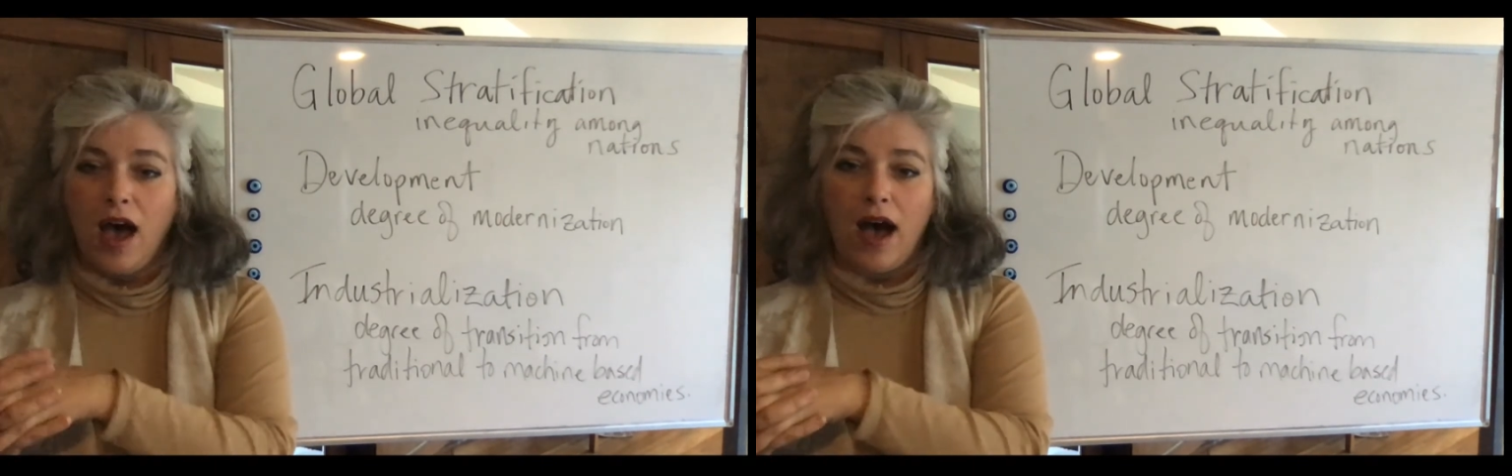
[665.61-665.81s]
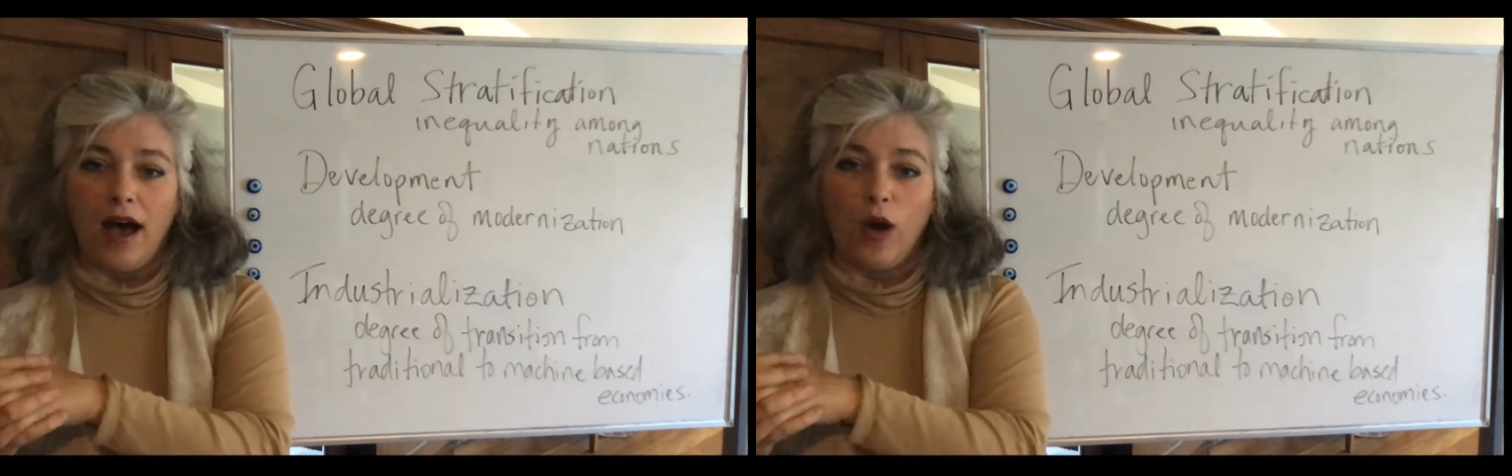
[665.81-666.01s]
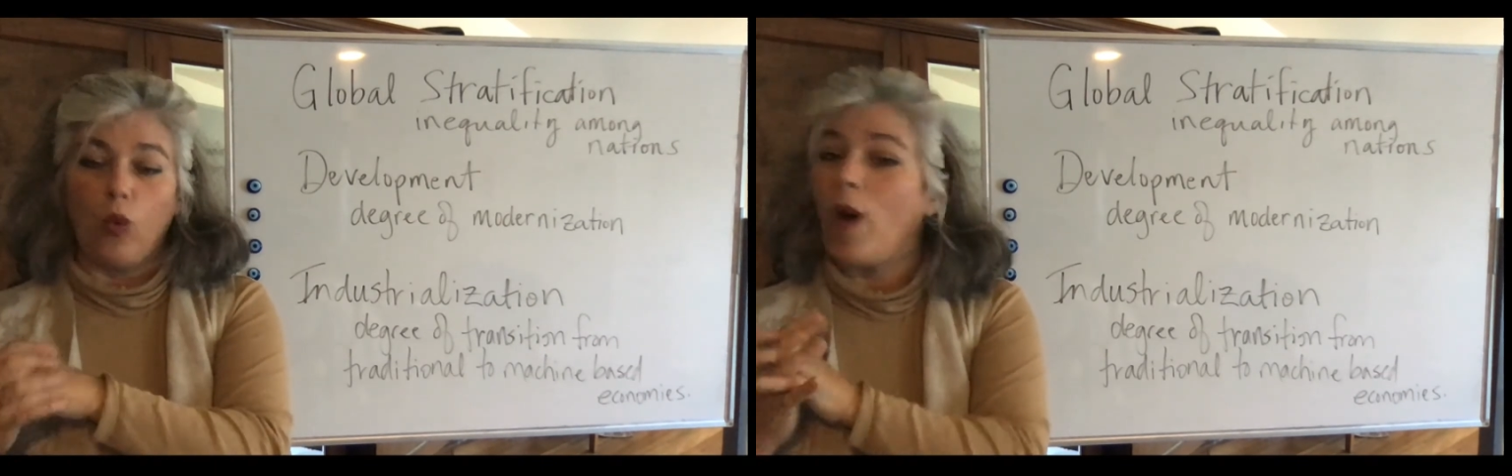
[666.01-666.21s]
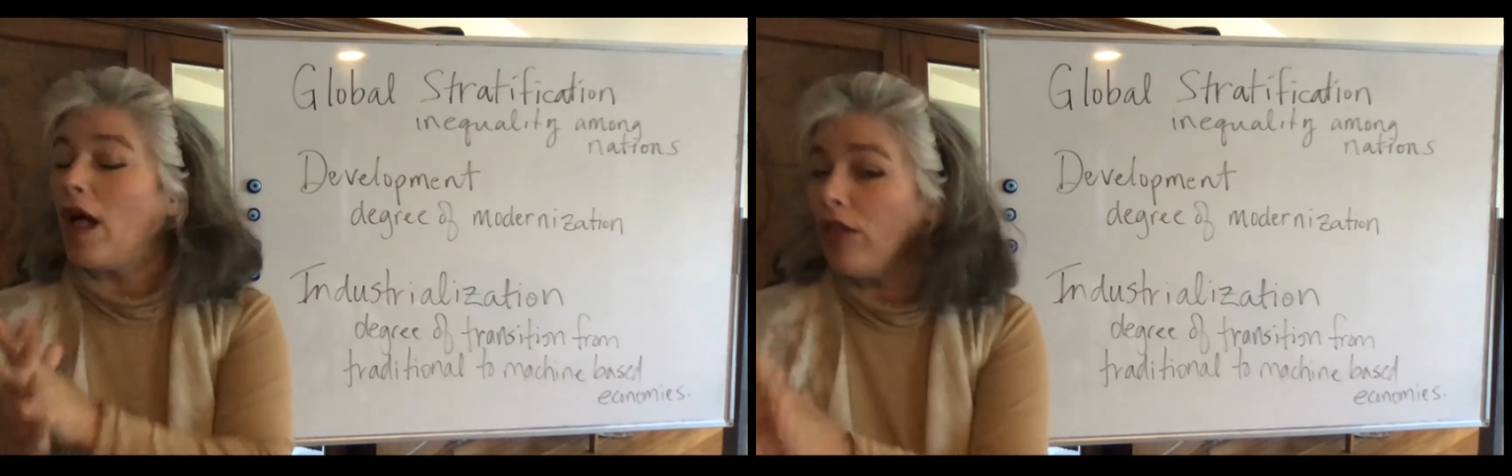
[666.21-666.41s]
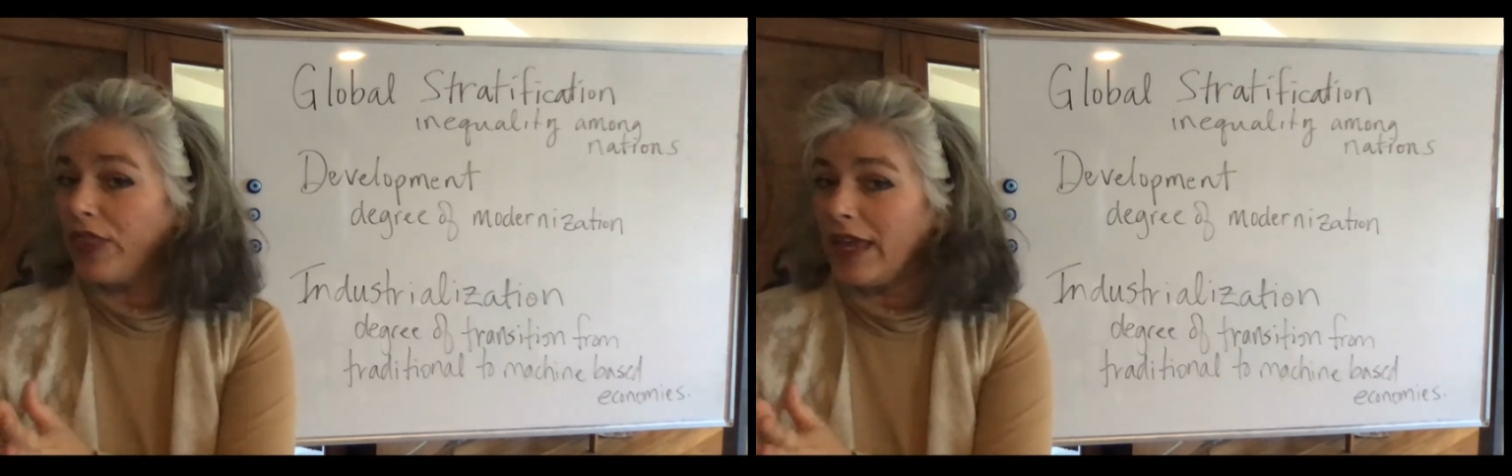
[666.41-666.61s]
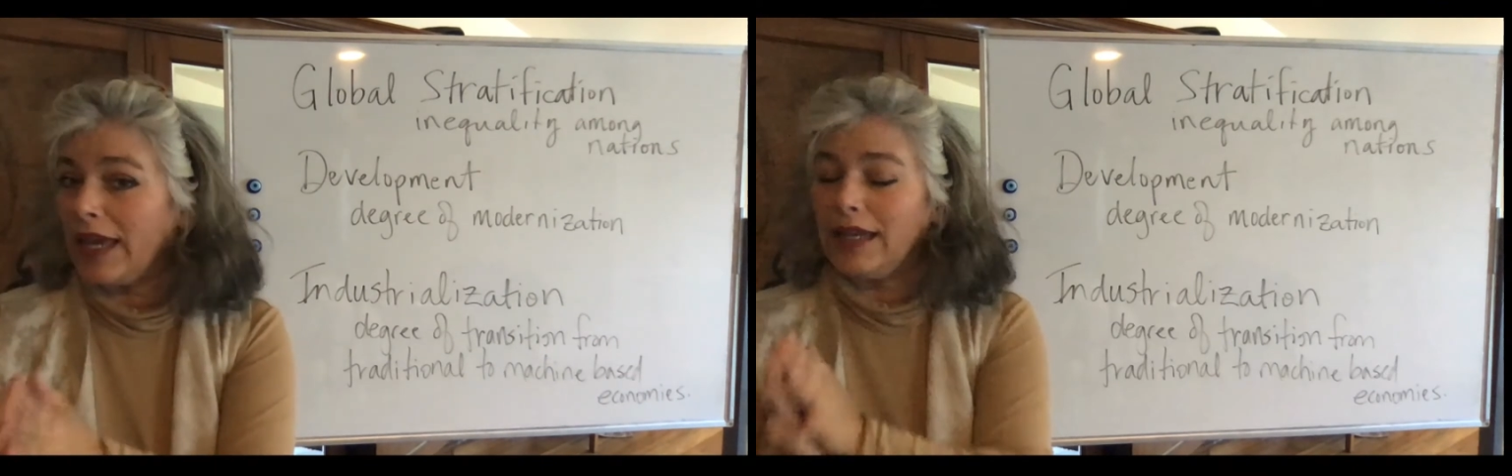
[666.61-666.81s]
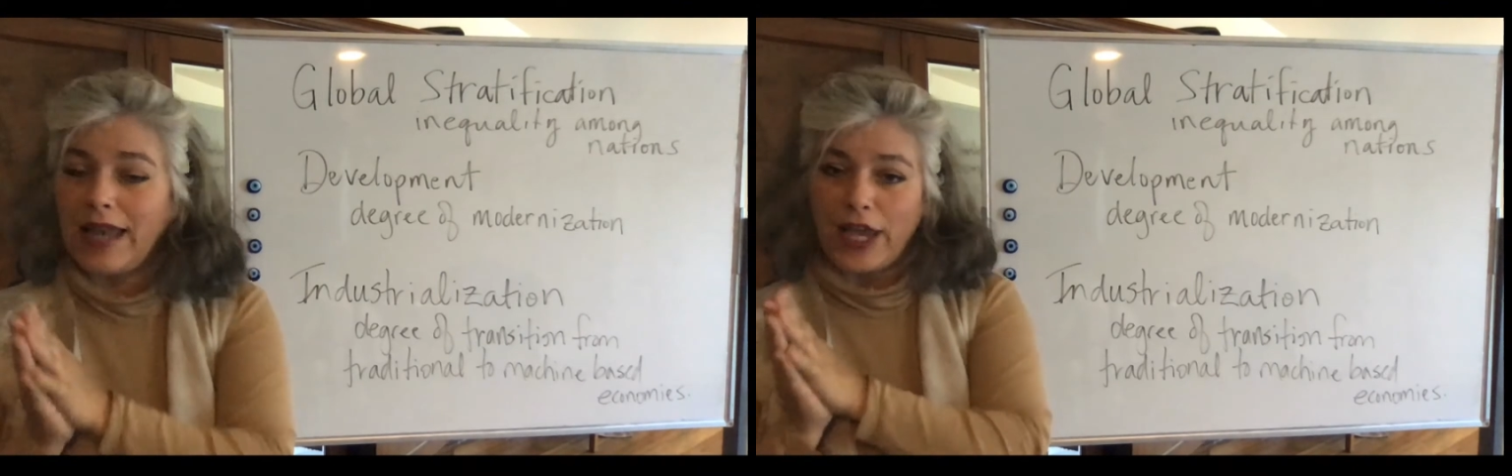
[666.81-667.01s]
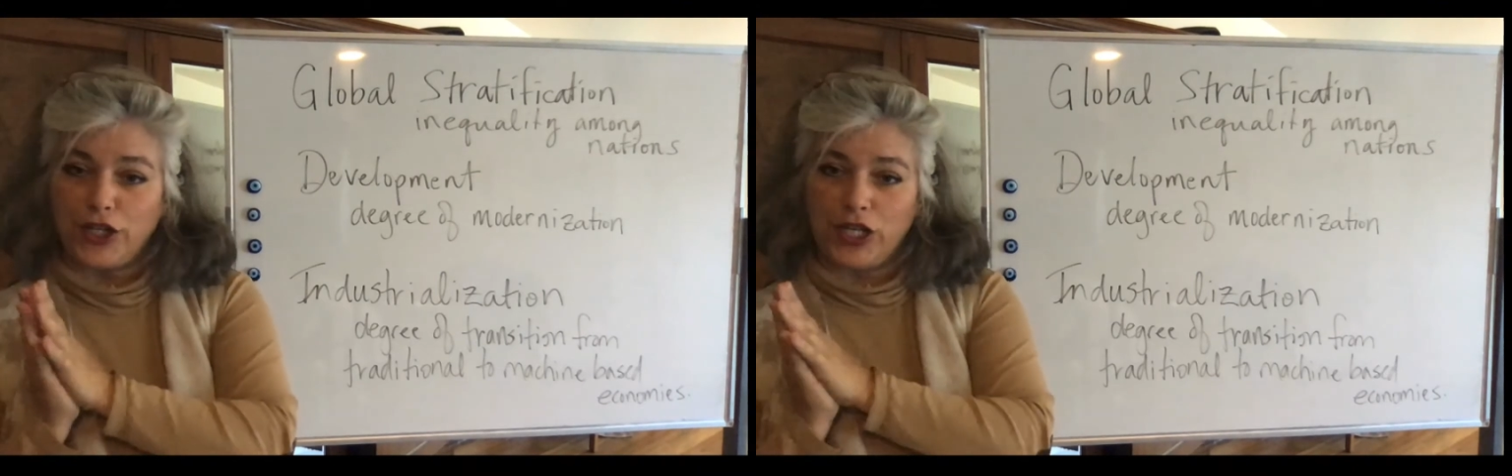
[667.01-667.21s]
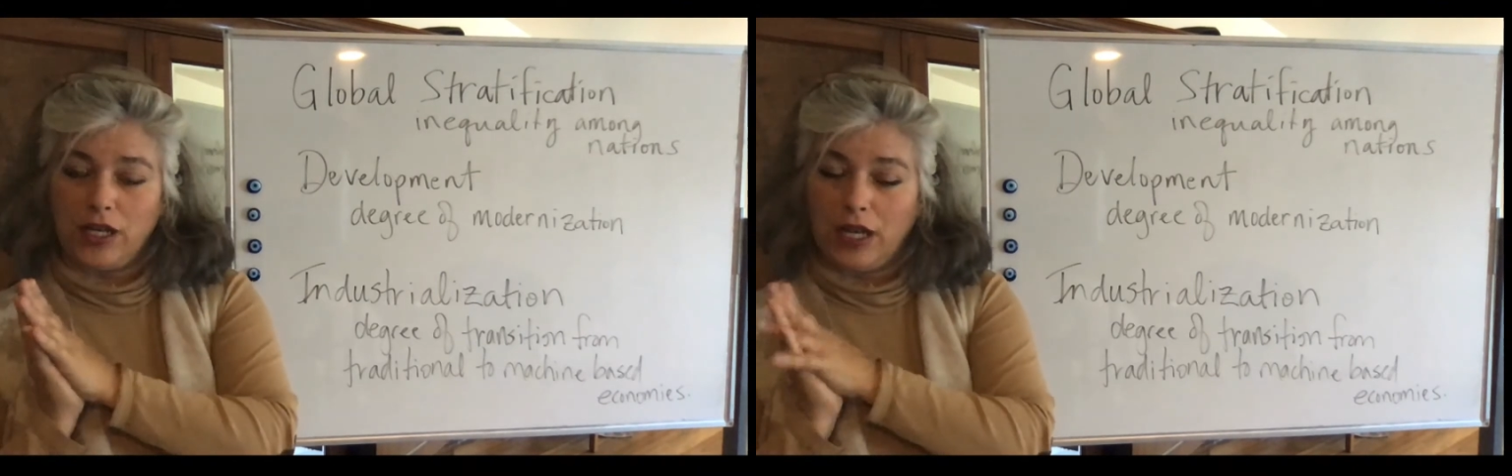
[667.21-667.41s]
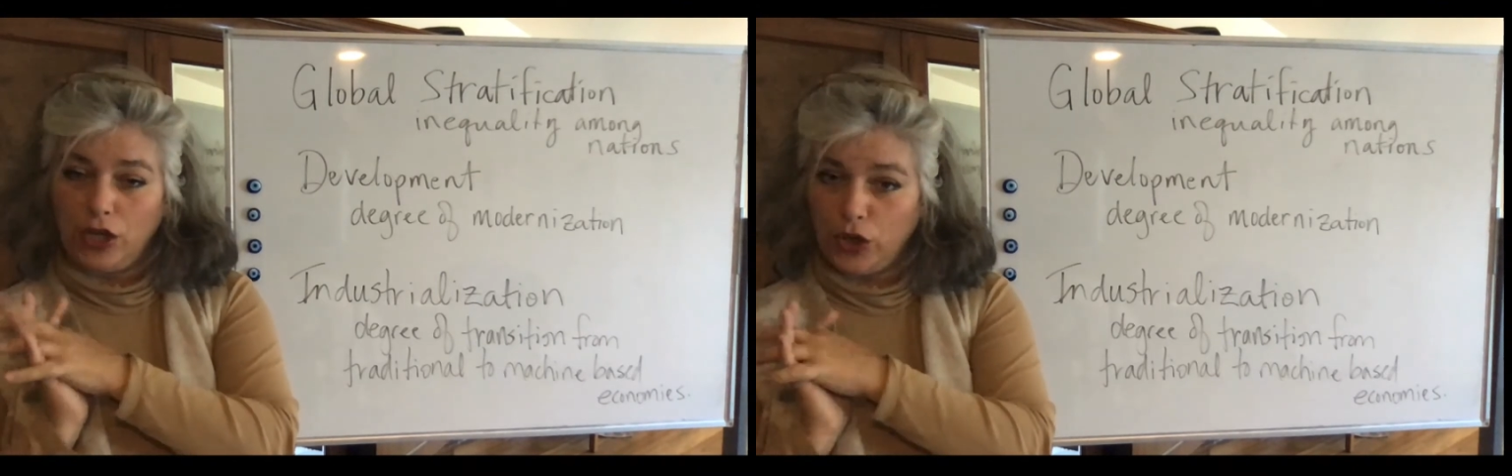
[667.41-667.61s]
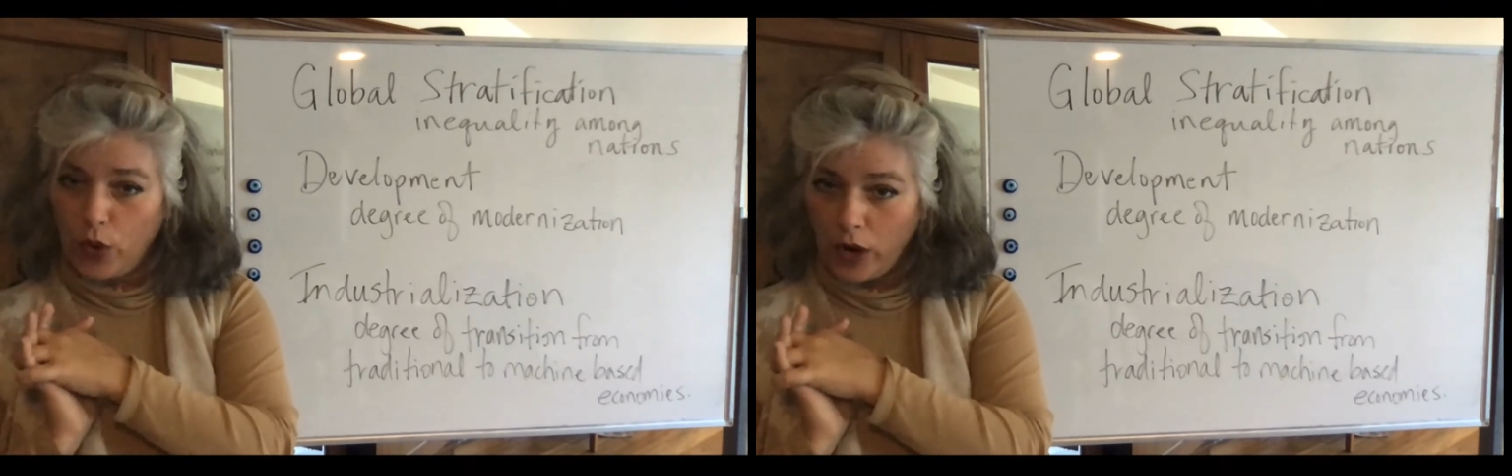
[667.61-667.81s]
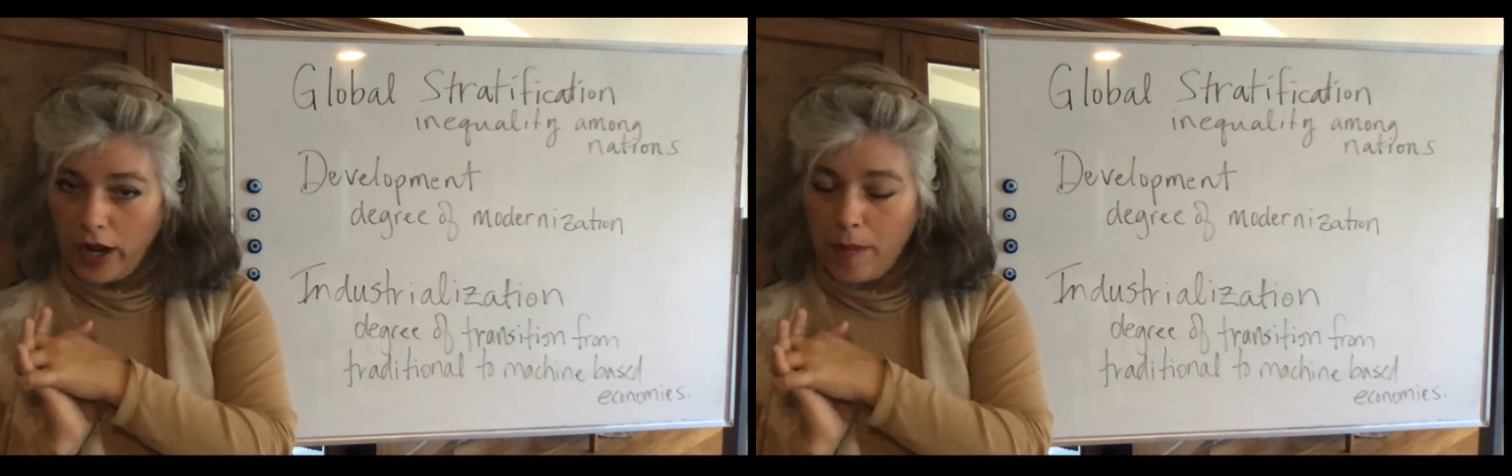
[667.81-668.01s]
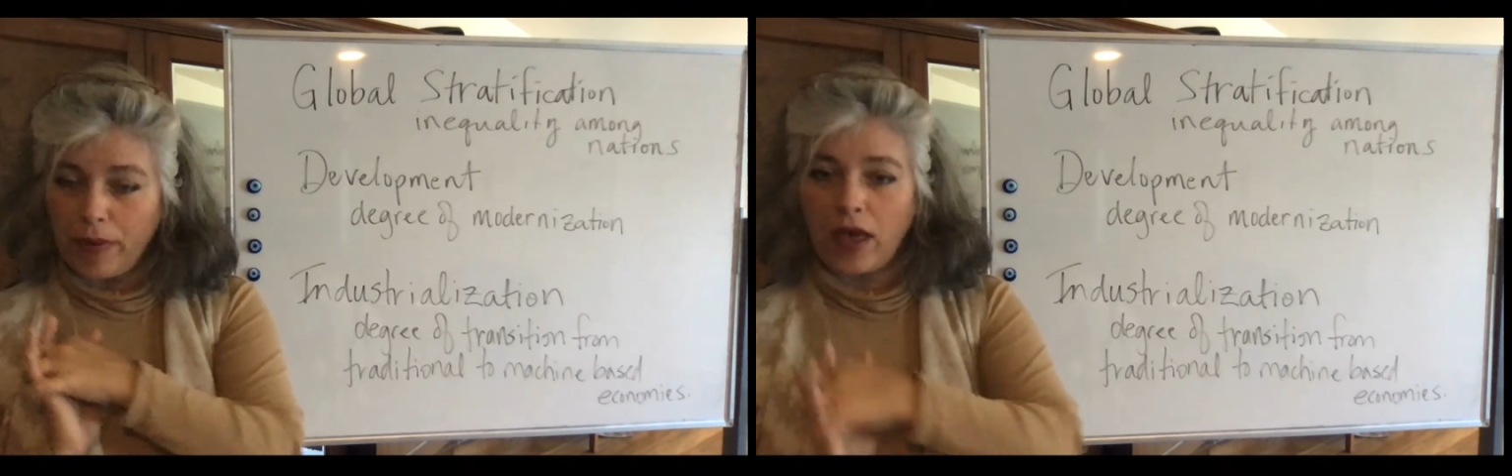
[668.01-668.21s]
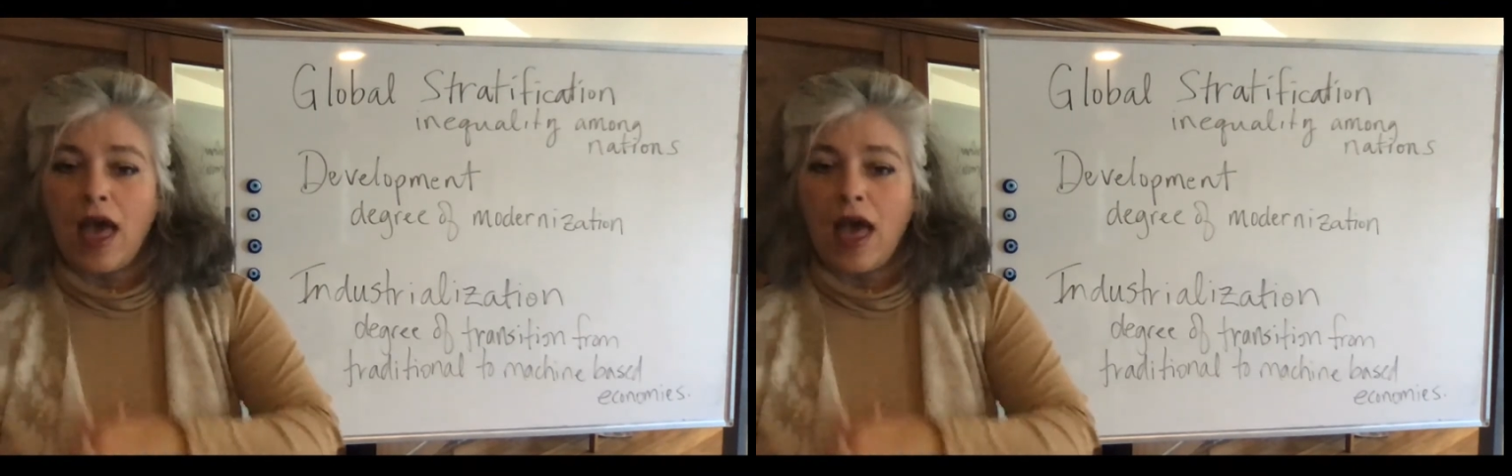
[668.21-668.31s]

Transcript: uh, wealthy nation in Europe